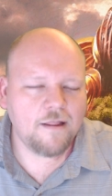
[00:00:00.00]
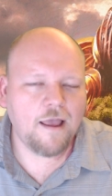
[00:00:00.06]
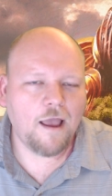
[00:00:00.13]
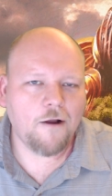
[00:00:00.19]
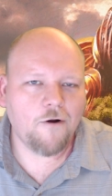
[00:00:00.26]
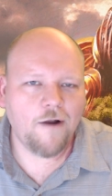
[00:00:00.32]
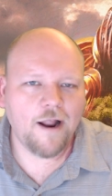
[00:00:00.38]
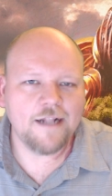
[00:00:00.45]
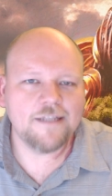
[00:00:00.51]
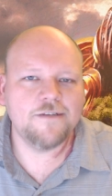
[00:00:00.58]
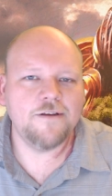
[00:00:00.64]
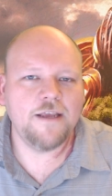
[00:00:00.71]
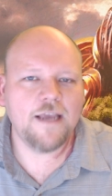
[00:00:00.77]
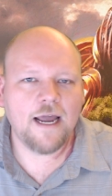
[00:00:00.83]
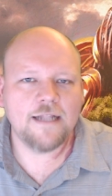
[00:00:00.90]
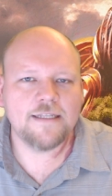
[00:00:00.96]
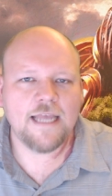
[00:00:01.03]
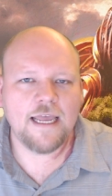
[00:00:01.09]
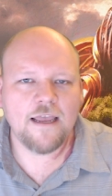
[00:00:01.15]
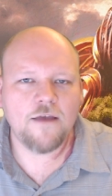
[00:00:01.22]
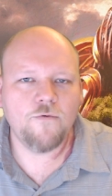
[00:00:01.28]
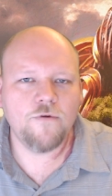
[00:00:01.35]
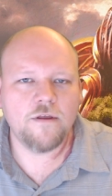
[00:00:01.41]
that great. So you got to take
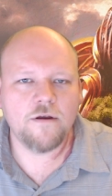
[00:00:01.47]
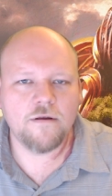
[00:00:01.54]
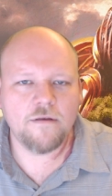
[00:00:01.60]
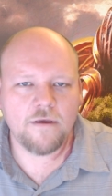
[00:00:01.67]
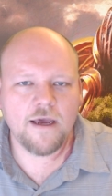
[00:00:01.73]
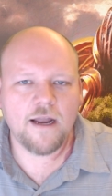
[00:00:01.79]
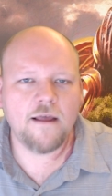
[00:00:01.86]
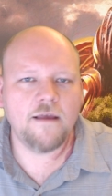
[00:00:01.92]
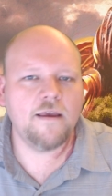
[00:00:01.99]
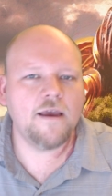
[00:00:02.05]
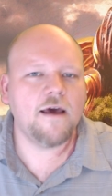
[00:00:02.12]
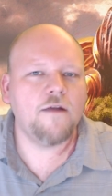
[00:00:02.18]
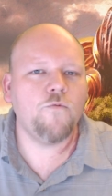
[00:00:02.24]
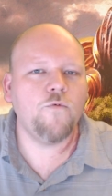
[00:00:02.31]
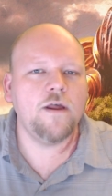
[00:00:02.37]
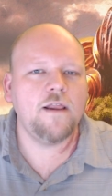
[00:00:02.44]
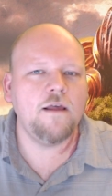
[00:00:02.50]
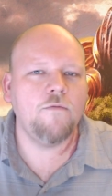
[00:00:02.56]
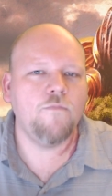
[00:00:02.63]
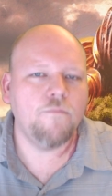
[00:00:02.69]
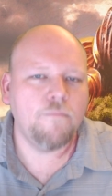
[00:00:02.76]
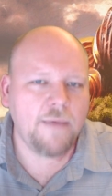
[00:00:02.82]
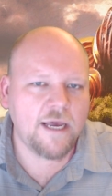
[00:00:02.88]
it with a you got to you got to really
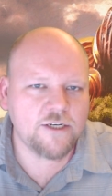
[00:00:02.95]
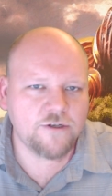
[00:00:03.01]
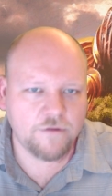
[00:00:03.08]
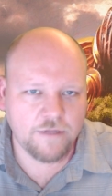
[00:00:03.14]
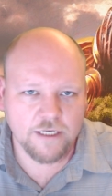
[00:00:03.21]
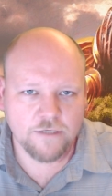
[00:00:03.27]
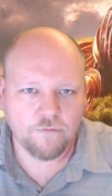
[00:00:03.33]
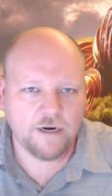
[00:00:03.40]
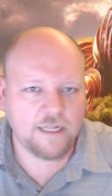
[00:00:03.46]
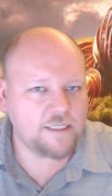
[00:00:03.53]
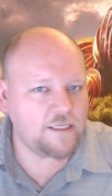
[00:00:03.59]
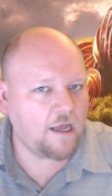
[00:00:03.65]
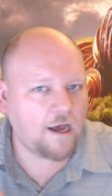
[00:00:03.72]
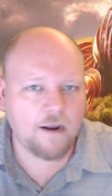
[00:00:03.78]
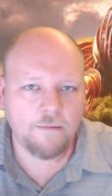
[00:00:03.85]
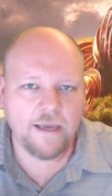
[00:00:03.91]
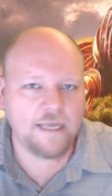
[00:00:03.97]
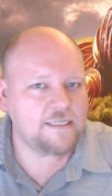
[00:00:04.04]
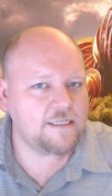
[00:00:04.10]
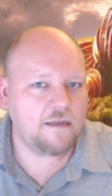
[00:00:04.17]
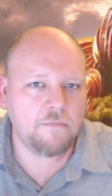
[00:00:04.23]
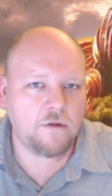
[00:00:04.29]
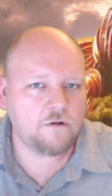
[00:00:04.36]
measure this one. It's not
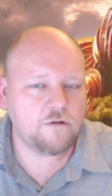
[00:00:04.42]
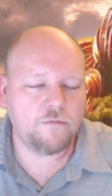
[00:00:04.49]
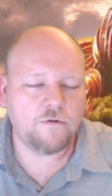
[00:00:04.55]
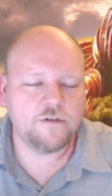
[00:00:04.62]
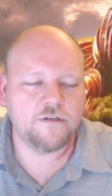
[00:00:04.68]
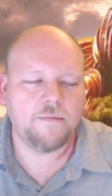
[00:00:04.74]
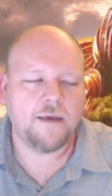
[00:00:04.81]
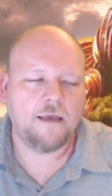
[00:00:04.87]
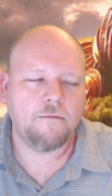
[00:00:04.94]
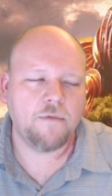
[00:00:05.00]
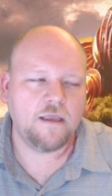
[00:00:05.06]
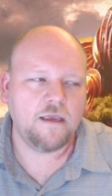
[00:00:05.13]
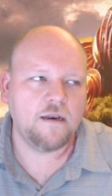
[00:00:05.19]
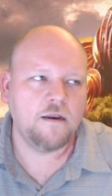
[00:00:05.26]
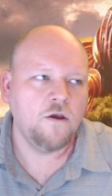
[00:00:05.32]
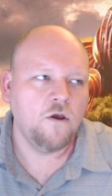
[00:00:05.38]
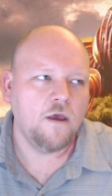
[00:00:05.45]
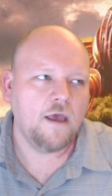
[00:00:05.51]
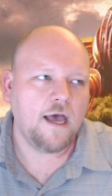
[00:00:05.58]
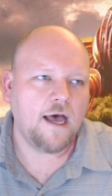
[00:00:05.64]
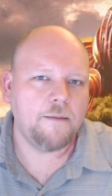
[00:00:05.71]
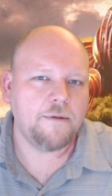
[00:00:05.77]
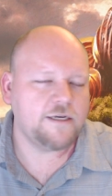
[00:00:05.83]
amazing in multiples in my opinion
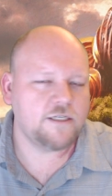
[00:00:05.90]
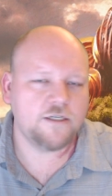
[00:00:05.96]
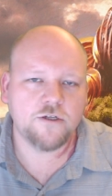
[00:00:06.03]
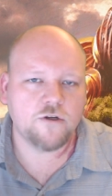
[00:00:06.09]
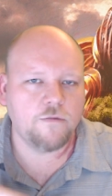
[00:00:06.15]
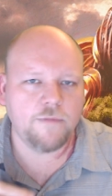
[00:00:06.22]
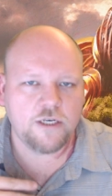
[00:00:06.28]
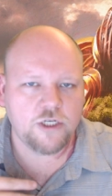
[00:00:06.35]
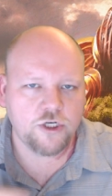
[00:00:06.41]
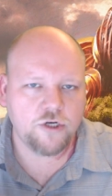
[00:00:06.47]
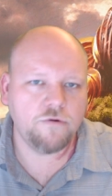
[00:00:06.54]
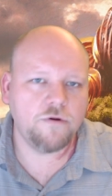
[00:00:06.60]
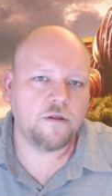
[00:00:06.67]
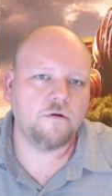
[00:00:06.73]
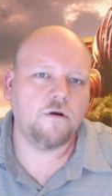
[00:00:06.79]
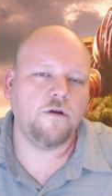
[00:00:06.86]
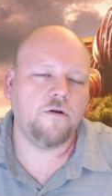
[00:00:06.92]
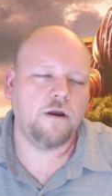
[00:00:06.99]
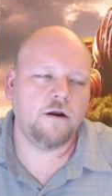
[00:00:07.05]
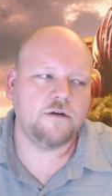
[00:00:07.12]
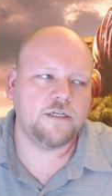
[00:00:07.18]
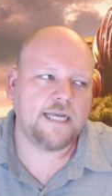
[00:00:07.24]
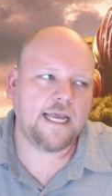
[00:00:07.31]
uh, because it's just going to be chewing through all your
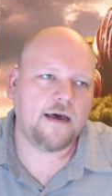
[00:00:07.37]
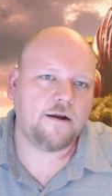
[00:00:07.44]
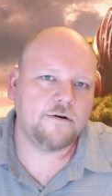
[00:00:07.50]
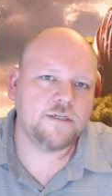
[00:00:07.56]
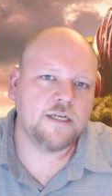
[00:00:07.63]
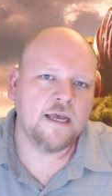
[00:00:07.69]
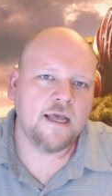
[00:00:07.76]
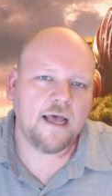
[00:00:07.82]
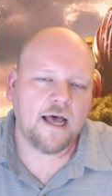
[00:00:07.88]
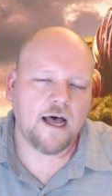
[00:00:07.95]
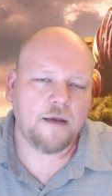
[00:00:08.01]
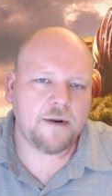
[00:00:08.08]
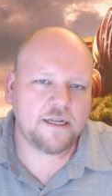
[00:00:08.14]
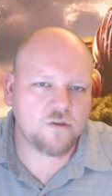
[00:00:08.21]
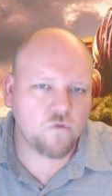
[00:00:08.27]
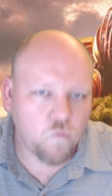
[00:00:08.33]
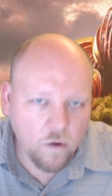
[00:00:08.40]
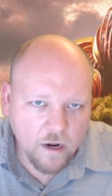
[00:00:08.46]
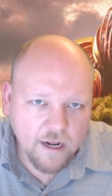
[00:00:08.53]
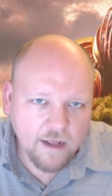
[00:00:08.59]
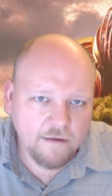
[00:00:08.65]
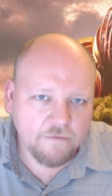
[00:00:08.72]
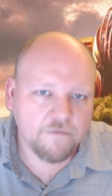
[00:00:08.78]
energy counters. Uh, but as a one
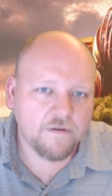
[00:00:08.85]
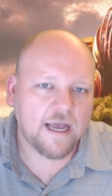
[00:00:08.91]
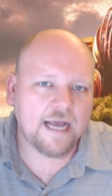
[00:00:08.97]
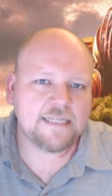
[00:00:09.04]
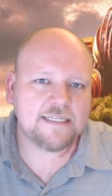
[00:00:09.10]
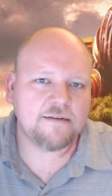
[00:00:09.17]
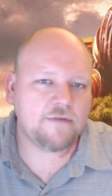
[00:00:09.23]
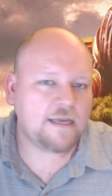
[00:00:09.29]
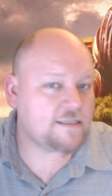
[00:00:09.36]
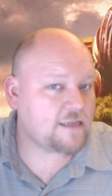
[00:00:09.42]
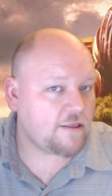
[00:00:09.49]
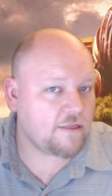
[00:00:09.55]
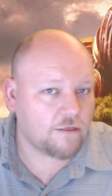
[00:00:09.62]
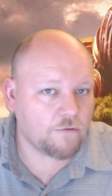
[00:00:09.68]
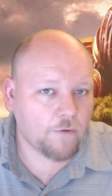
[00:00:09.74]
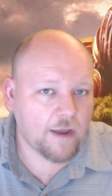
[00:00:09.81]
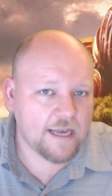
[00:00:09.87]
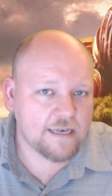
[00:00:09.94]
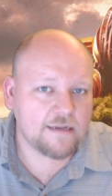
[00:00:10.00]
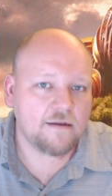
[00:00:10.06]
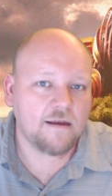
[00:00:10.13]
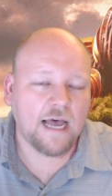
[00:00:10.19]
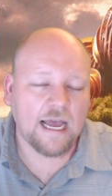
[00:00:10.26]
of as a as a threat,
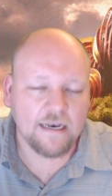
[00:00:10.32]
I